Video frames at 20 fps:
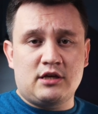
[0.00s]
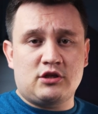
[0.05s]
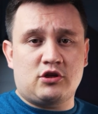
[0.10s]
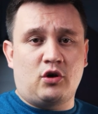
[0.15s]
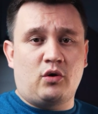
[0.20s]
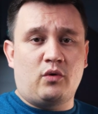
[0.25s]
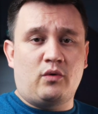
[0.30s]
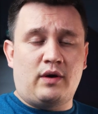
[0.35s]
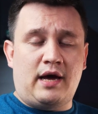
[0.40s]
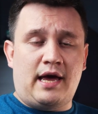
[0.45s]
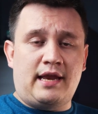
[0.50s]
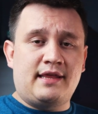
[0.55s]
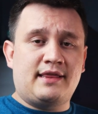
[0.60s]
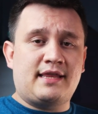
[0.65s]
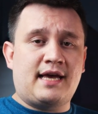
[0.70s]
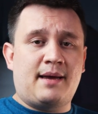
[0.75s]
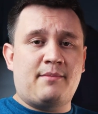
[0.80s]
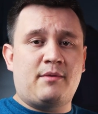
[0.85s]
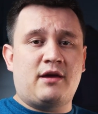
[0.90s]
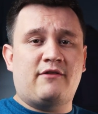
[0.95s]
So
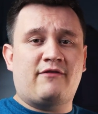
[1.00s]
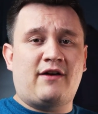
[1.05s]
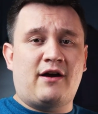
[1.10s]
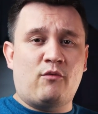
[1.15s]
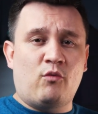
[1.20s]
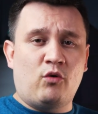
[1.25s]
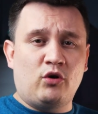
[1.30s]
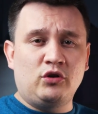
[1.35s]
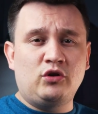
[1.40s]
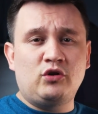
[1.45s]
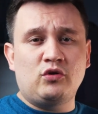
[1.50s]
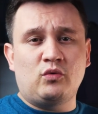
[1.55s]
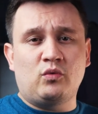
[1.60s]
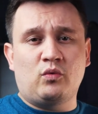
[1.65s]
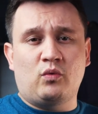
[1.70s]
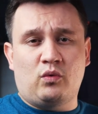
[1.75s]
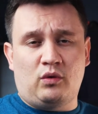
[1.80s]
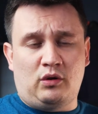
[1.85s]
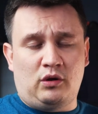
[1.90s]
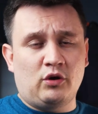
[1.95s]
anytime if I want to
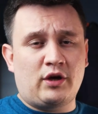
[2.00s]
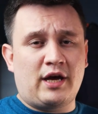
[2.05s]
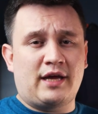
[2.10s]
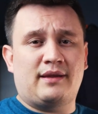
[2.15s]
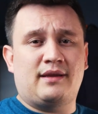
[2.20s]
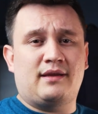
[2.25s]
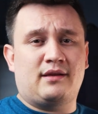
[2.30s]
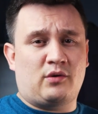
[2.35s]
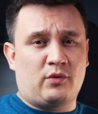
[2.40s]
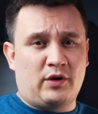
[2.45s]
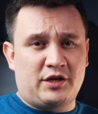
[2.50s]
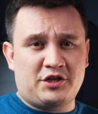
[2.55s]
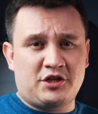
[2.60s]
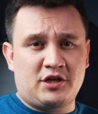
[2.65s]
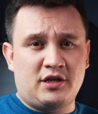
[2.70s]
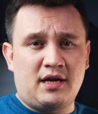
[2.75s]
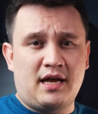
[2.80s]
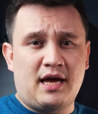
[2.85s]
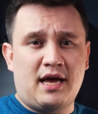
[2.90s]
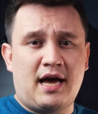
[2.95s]
look at the
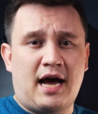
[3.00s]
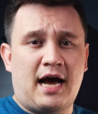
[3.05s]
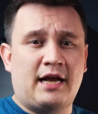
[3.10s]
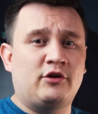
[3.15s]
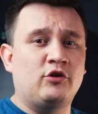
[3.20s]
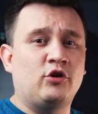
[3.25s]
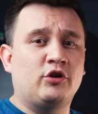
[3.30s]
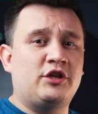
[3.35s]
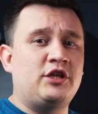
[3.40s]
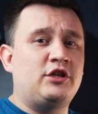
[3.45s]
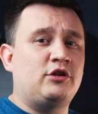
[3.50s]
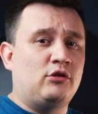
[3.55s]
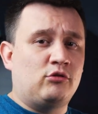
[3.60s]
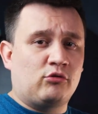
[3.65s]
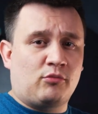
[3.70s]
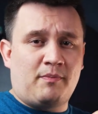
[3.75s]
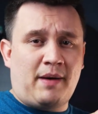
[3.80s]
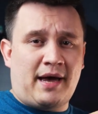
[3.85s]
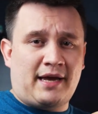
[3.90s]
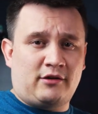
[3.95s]
question, I do not need to
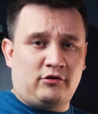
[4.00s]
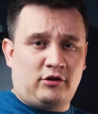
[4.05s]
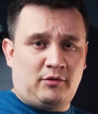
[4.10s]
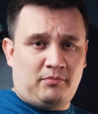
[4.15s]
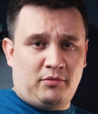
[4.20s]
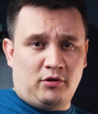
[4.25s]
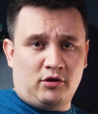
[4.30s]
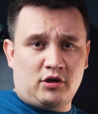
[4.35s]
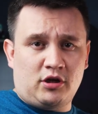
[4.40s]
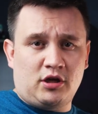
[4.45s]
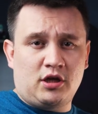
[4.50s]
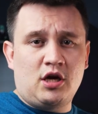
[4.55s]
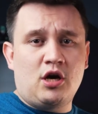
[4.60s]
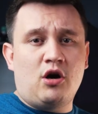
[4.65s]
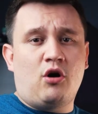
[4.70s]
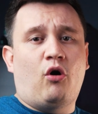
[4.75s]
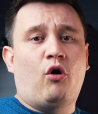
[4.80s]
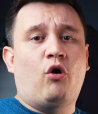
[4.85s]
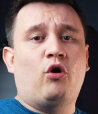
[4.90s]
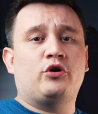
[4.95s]
look back to the book
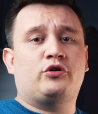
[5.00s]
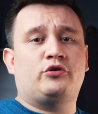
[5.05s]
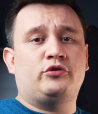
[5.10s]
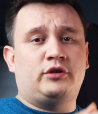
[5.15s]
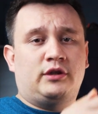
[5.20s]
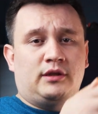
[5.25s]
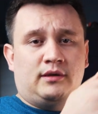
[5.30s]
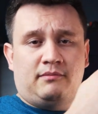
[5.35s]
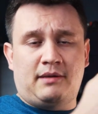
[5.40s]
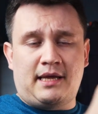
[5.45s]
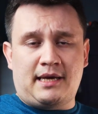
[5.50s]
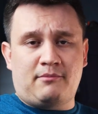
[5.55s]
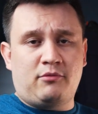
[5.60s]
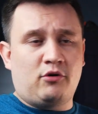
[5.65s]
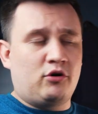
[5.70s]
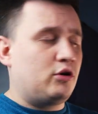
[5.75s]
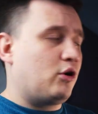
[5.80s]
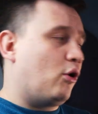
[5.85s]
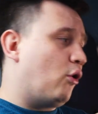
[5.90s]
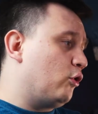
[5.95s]
or to the
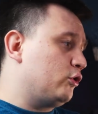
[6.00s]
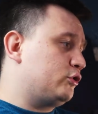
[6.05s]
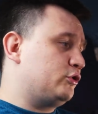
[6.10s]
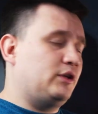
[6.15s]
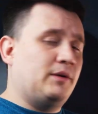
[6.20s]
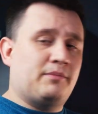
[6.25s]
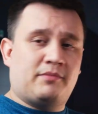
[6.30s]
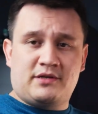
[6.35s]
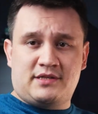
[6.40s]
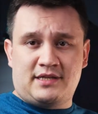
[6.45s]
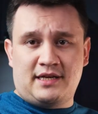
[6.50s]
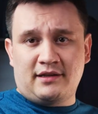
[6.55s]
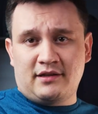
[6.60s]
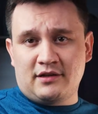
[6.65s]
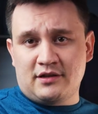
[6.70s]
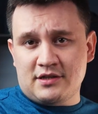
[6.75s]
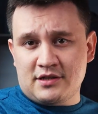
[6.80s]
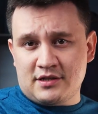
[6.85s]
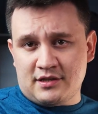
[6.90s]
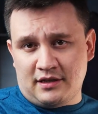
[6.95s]
blackboard or to the
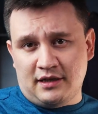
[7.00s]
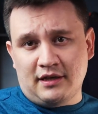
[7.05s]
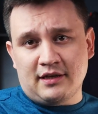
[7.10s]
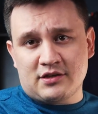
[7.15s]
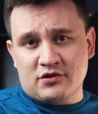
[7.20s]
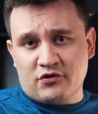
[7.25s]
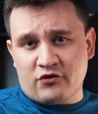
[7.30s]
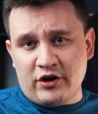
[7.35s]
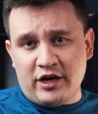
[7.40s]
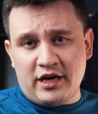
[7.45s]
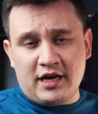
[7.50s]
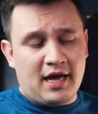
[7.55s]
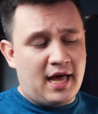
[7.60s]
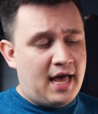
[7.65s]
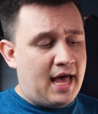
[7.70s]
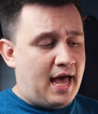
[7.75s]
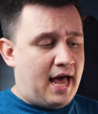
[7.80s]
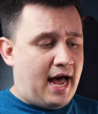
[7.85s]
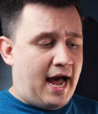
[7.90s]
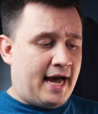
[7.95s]
presenter's screen.
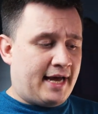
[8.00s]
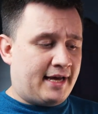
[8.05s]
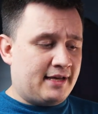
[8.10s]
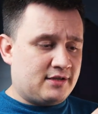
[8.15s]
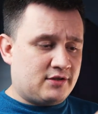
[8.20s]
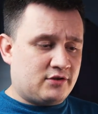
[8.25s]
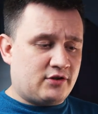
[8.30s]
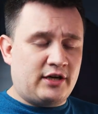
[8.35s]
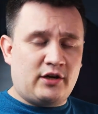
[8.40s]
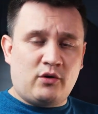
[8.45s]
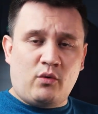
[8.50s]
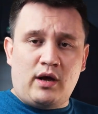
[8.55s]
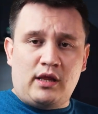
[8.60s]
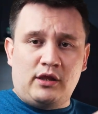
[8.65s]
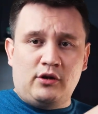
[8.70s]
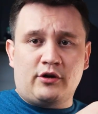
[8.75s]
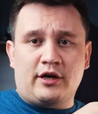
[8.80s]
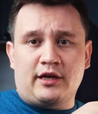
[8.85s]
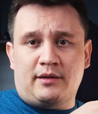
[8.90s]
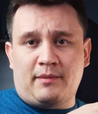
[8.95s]
I can straight away
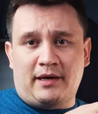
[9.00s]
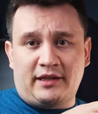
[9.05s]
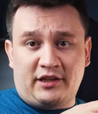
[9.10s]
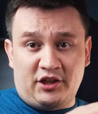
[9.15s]
look at my